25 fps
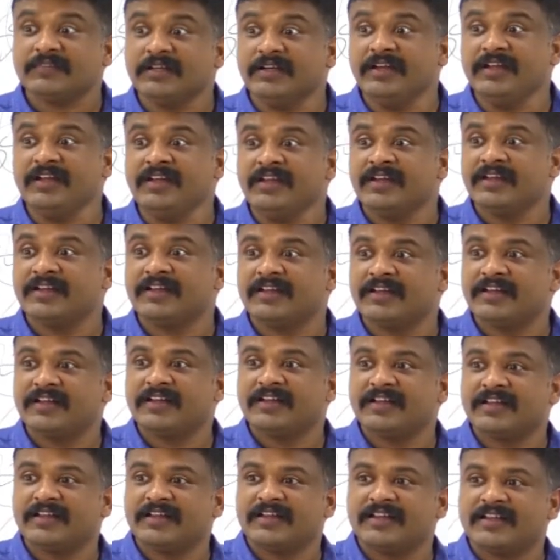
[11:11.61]
Eh?
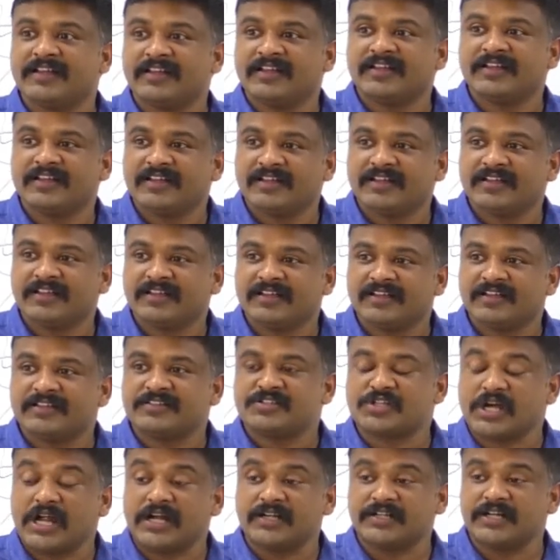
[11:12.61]

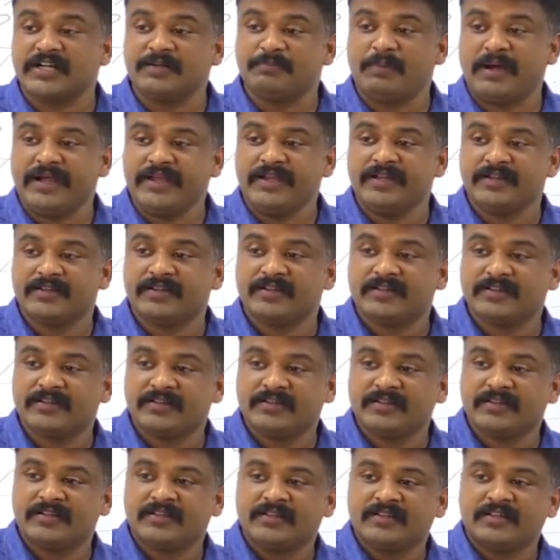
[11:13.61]
Chartered by
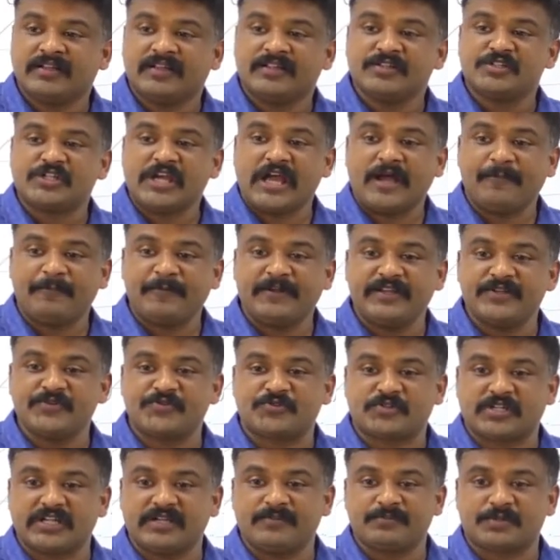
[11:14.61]

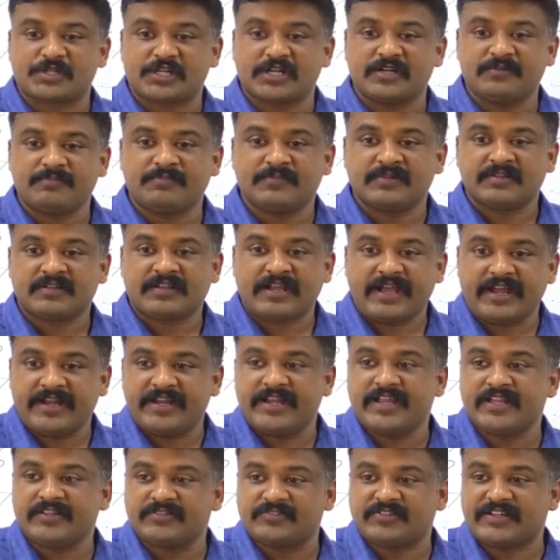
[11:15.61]
Japanese steamship
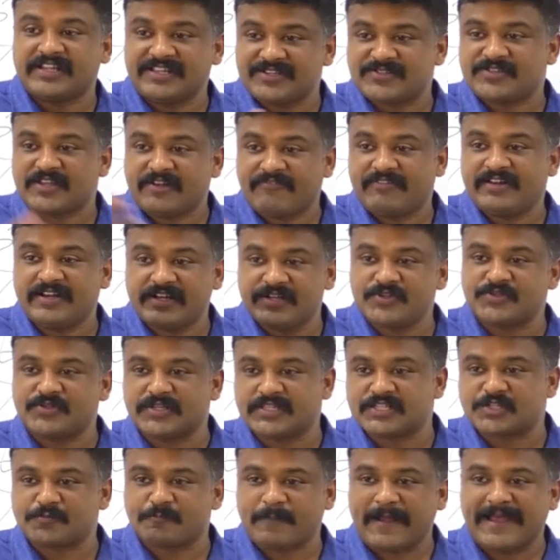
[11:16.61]
carrying three hundred
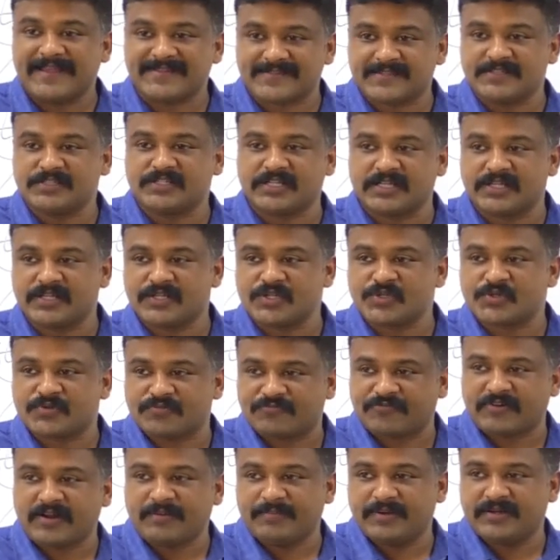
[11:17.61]
seventy-six passengers
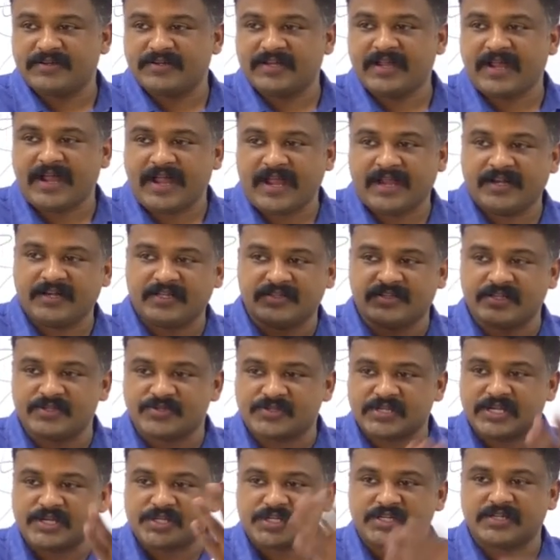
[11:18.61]
from India and
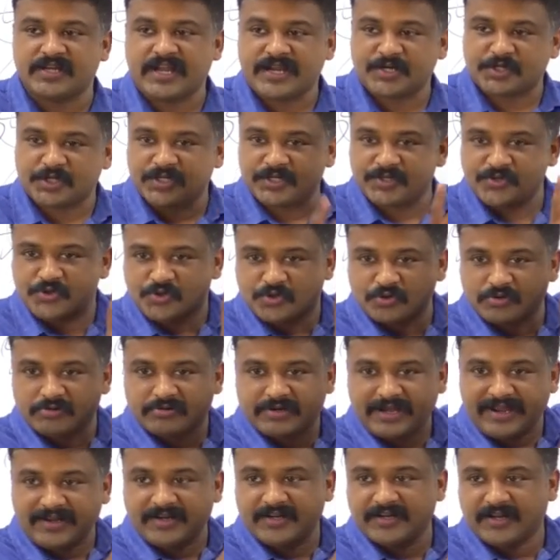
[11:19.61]
these Asian nations to
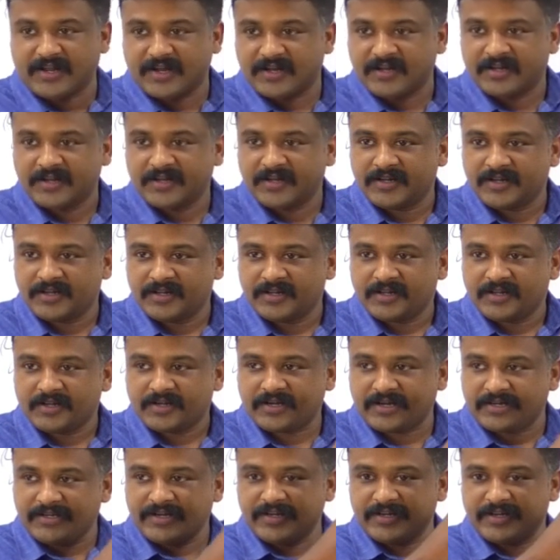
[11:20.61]
Canada.
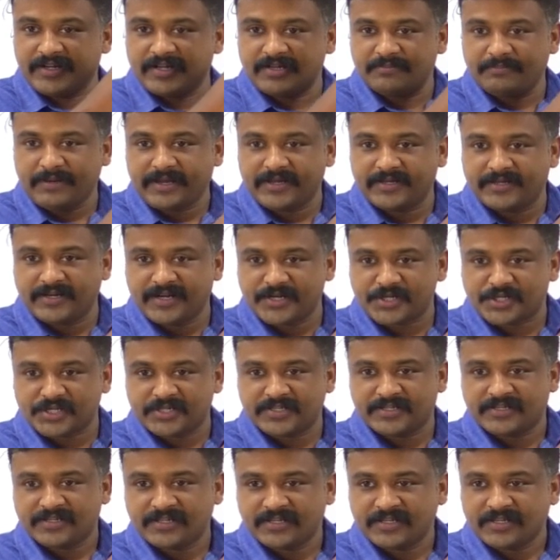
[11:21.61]
Canadian
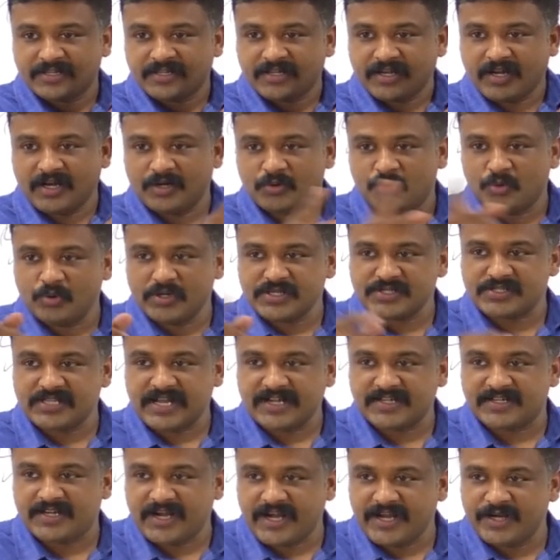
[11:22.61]
migration. Uh, who was
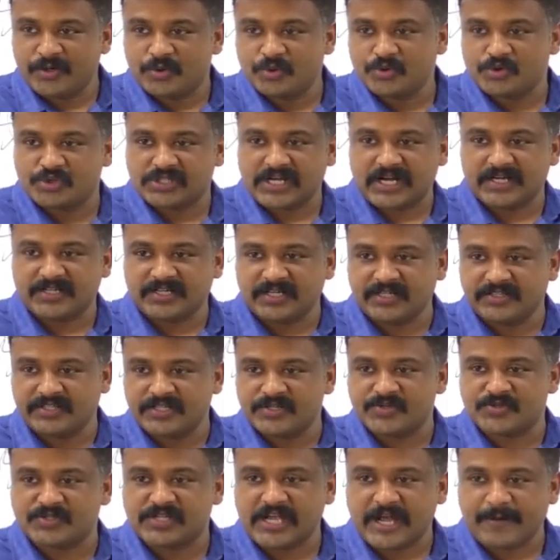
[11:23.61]
that guy who chartered
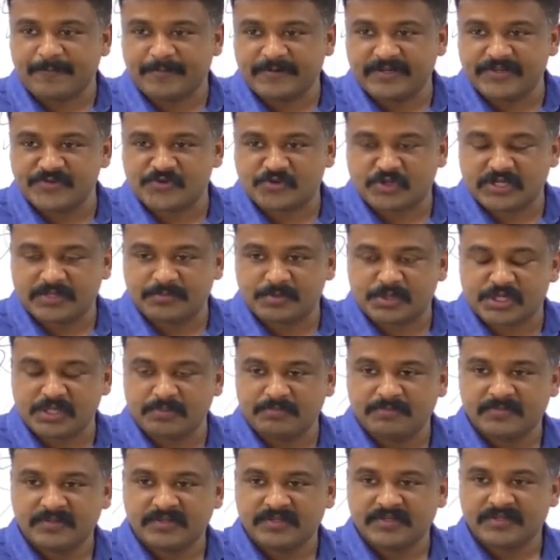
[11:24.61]
this Japanese
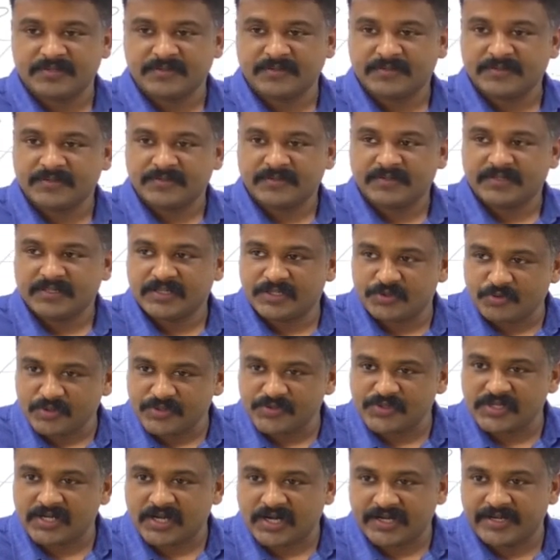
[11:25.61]
steamship? It
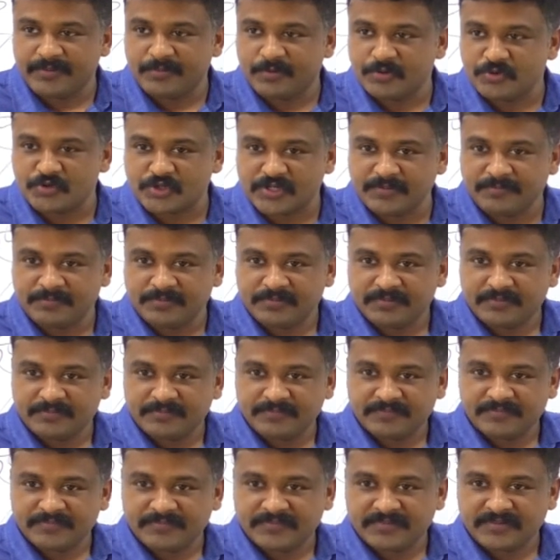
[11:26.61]
was a honeymoon trip?
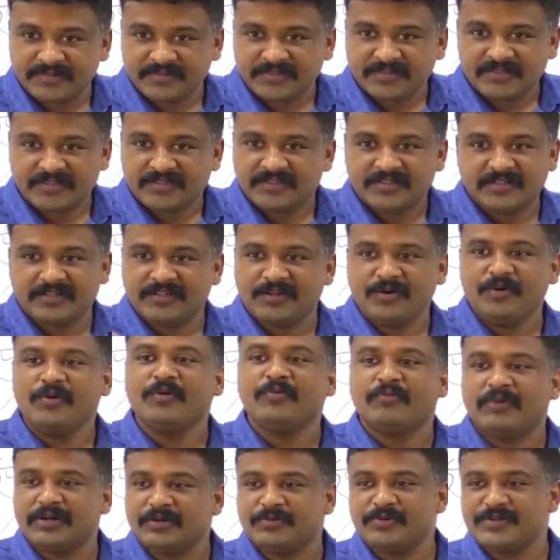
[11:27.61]

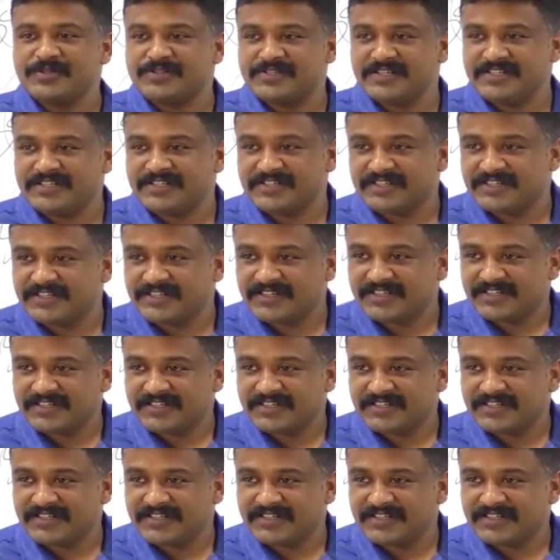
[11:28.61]
No, what was it?